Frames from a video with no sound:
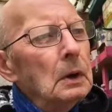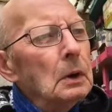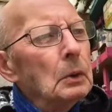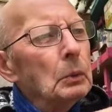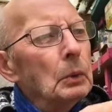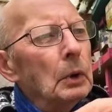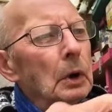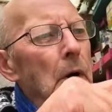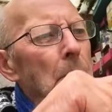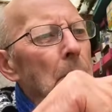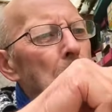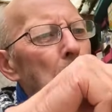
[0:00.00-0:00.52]

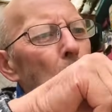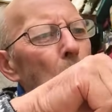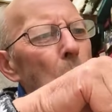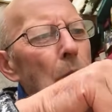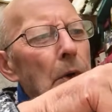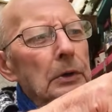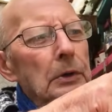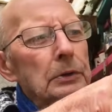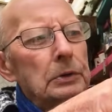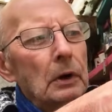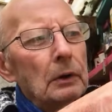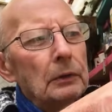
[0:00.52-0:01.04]
When I bought
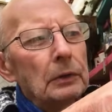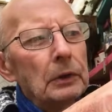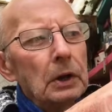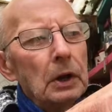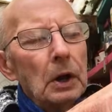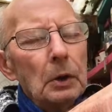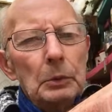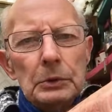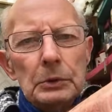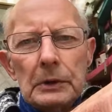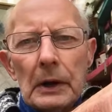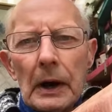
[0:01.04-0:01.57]
this, I think
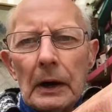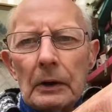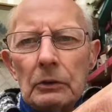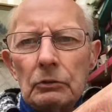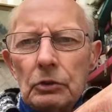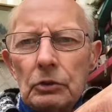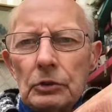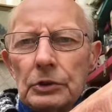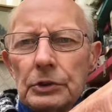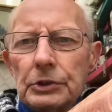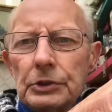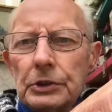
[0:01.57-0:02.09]
it was
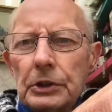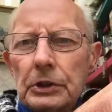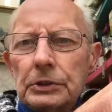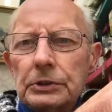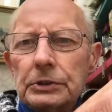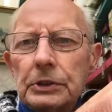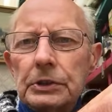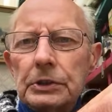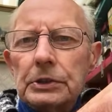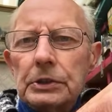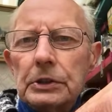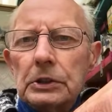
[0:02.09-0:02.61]

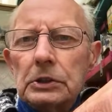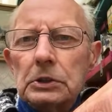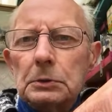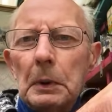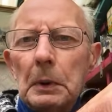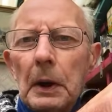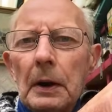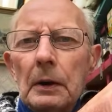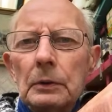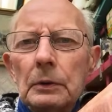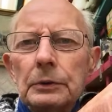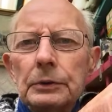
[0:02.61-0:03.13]

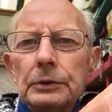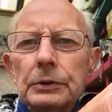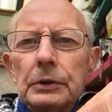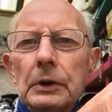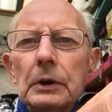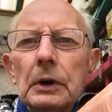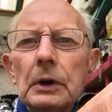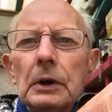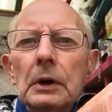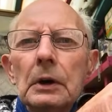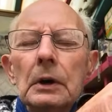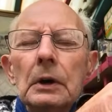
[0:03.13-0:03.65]
£166,
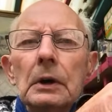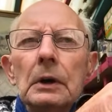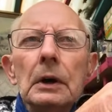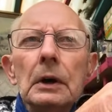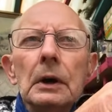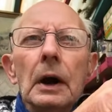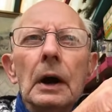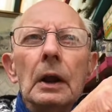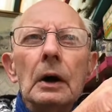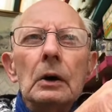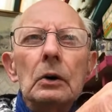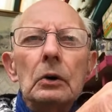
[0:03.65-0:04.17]

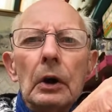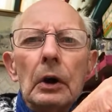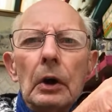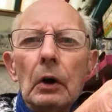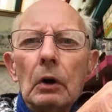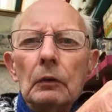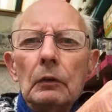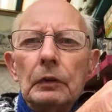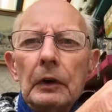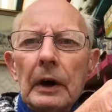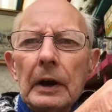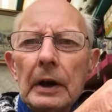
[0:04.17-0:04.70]
and I got it
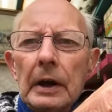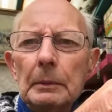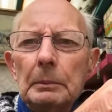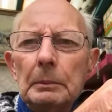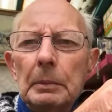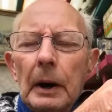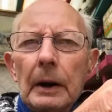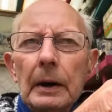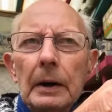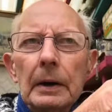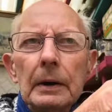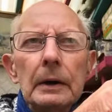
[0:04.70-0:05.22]
off
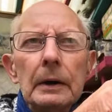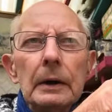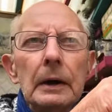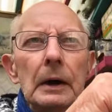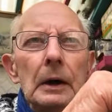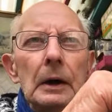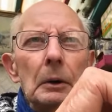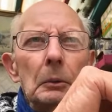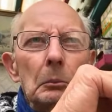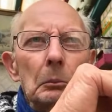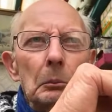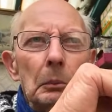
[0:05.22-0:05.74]
eBay,
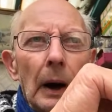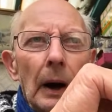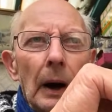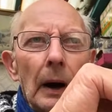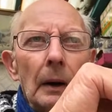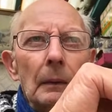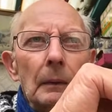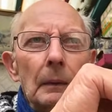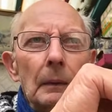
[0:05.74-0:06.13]
but